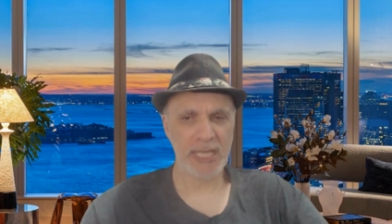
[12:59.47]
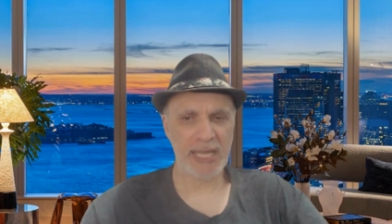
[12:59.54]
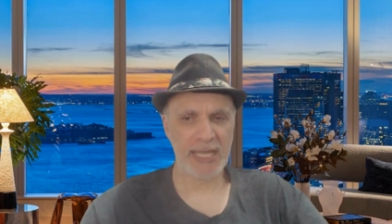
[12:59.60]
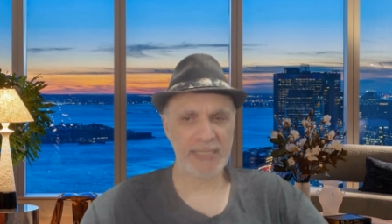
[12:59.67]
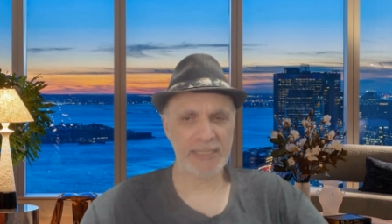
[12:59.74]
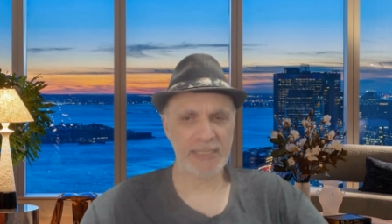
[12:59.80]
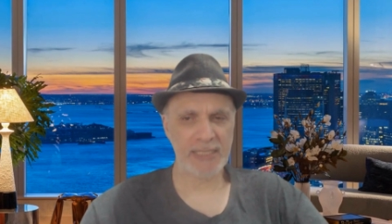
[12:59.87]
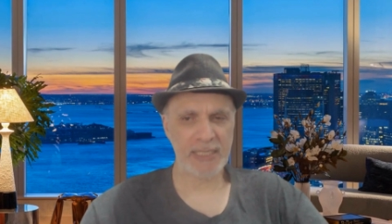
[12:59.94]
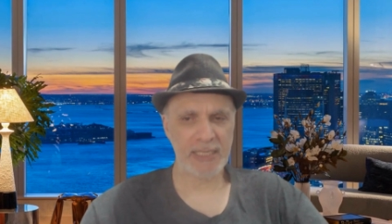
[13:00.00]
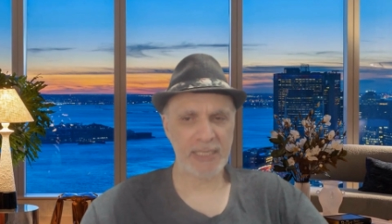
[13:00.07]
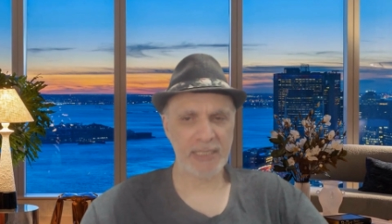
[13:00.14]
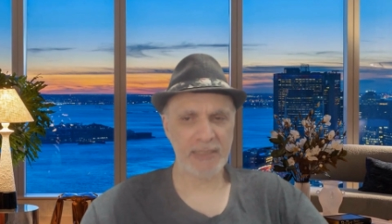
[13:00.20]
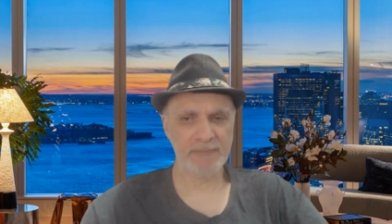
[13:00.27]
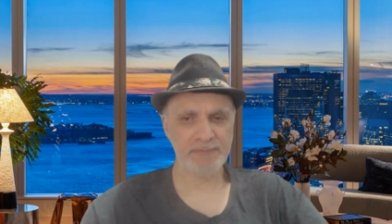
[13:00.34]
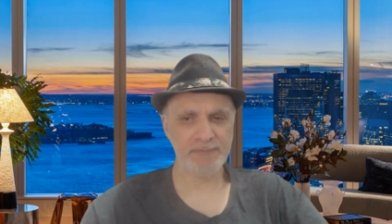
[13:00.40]
And
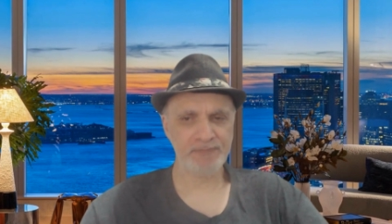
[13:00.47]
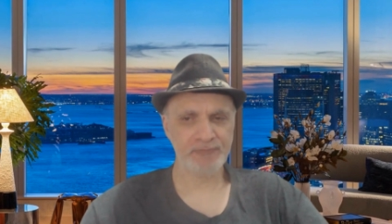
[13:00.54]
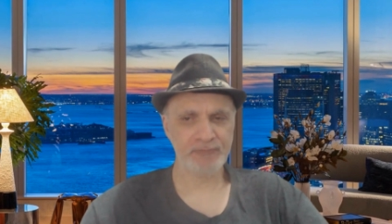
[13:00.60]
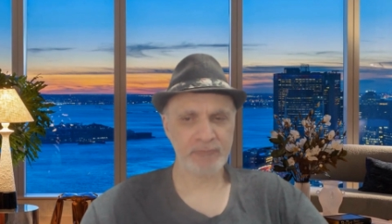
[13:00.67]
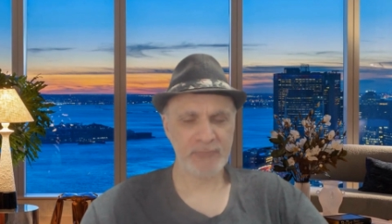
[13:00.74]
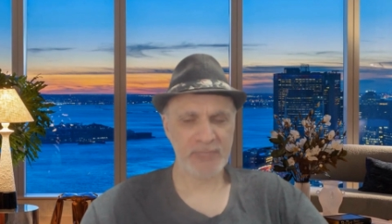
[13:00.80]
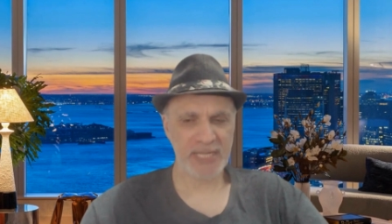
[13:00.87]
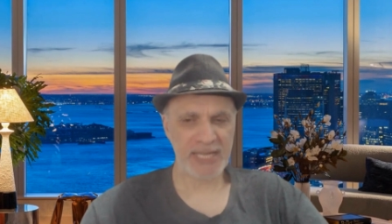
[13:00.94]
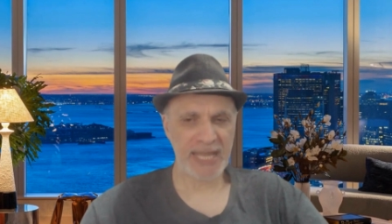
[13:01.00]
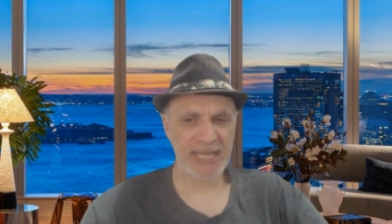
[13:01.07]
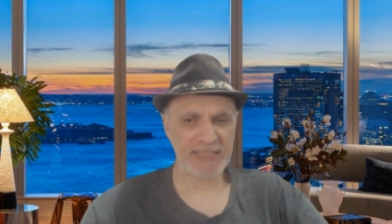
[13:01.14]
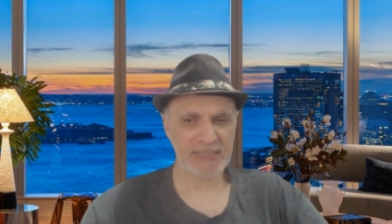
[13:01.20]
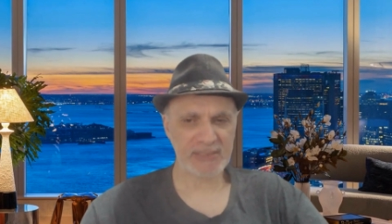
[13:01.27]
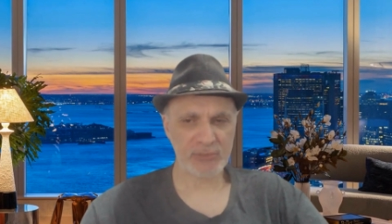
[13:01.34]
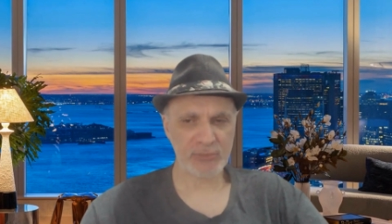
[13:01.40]
then the
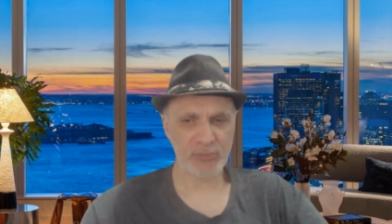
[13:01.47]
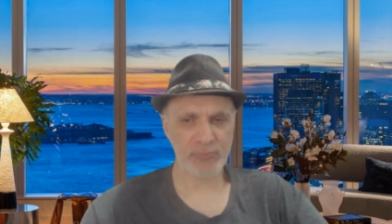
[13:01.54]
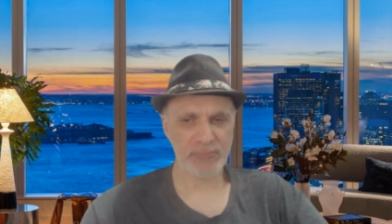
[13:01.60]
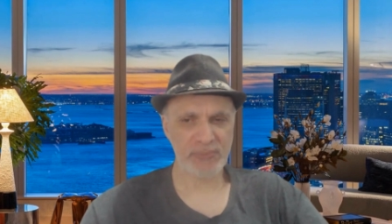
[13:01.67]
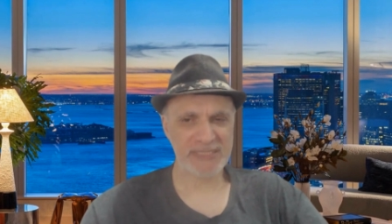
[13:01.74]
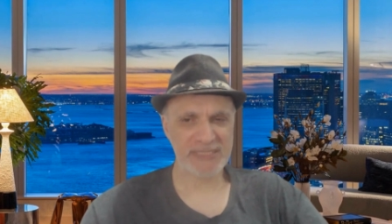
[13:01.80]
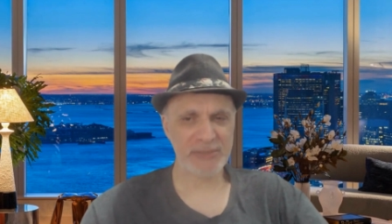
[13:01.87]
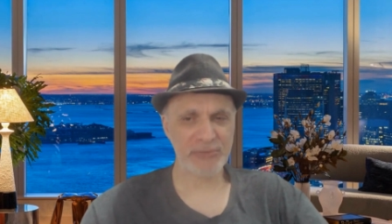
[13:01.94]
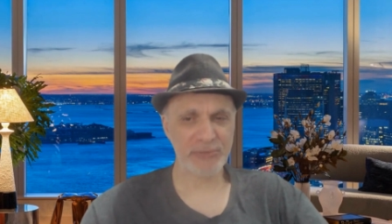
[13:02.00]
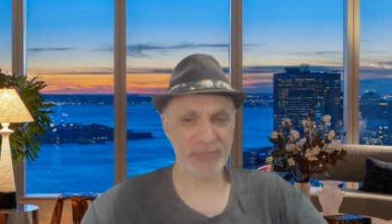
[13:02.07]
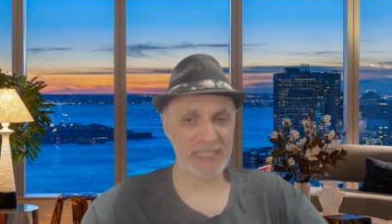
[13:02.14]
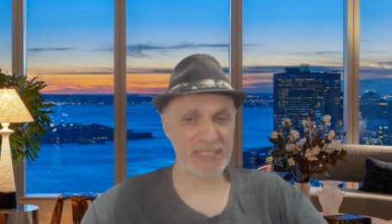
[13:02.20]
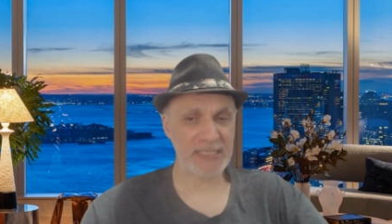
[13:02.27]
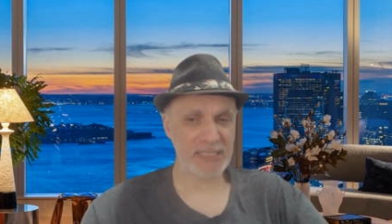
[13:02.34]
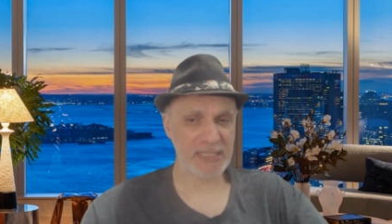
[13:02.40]
last group is the
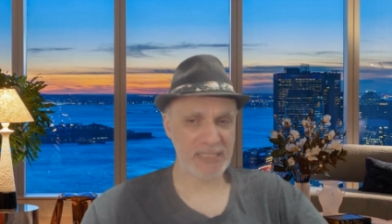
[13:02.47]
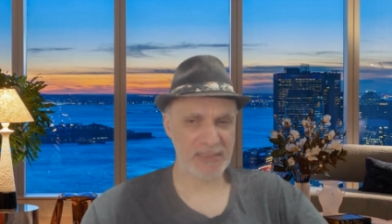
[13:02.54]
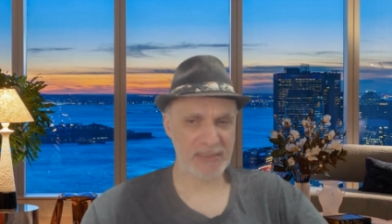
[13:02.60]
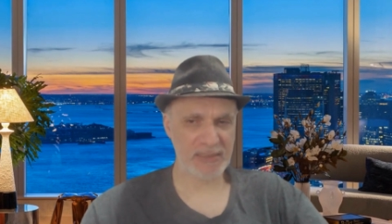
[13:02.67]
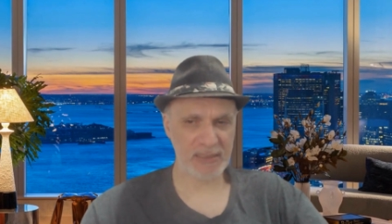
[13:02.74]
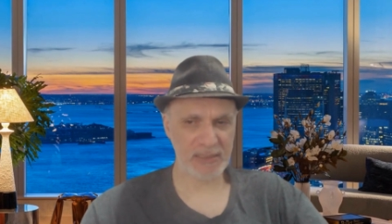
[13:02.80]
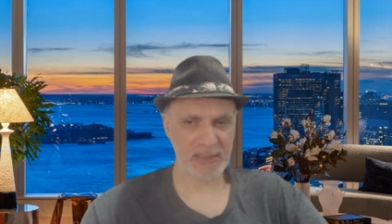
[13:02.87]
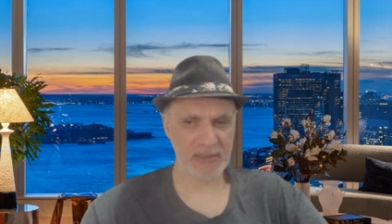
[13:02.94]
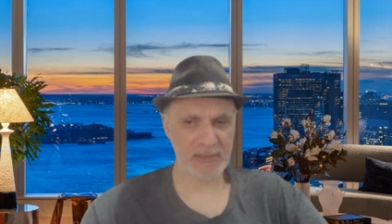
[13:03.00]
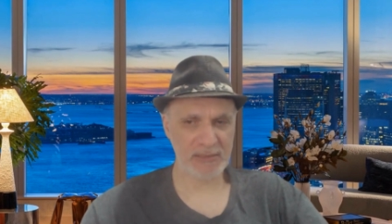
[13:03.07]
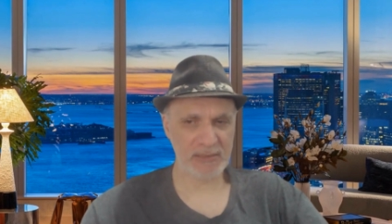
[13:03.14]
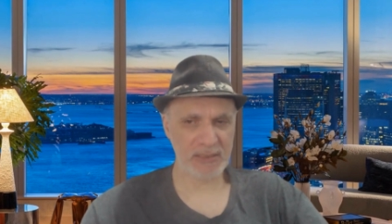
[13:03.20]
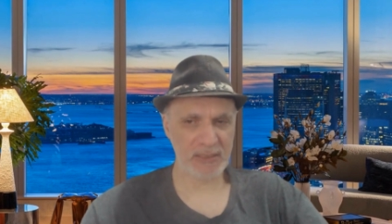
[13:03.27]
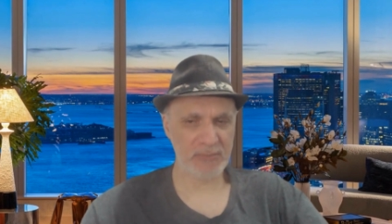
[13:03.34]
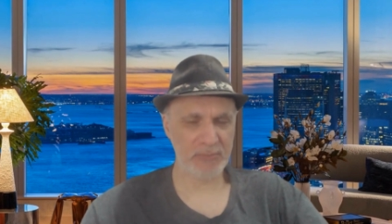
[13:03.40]
wrinkly
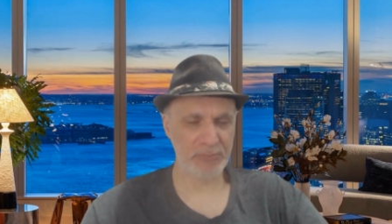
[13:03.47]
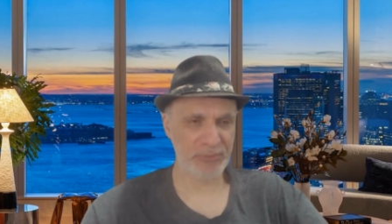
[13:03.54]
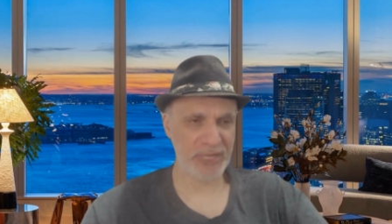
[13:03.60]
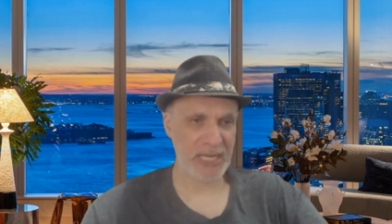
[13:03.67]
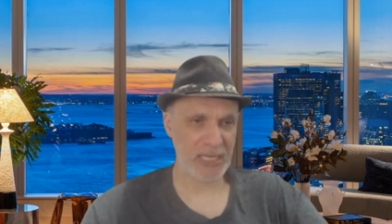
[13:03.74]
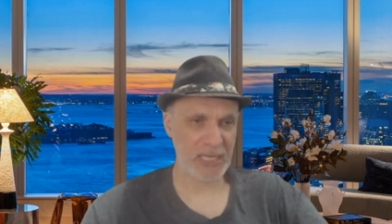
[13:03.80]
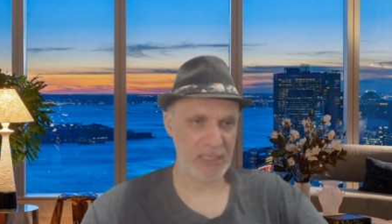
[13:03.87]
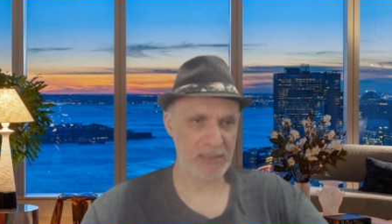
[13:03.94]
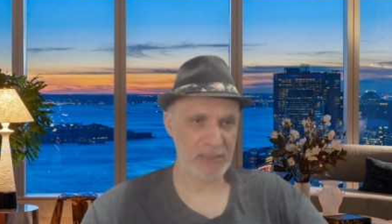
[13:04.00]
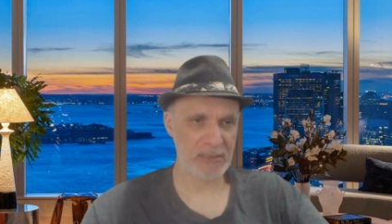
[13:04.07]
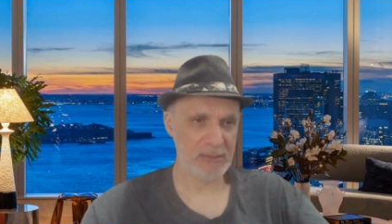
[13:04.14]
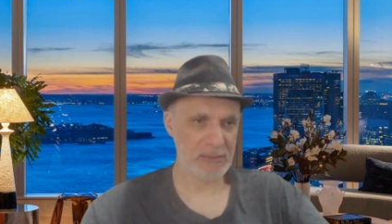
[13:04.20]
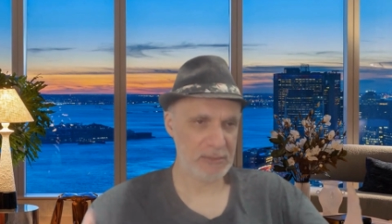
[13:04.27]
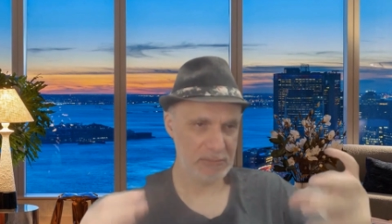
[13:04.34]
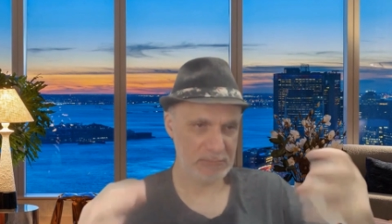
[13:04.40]
things like
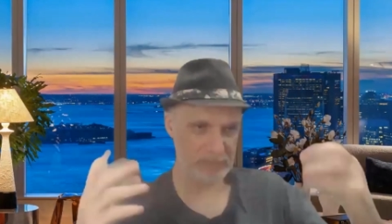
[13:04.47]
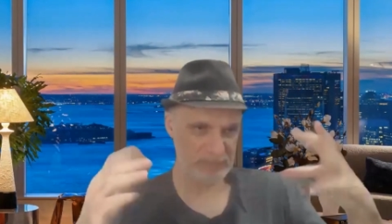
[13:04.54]
brain.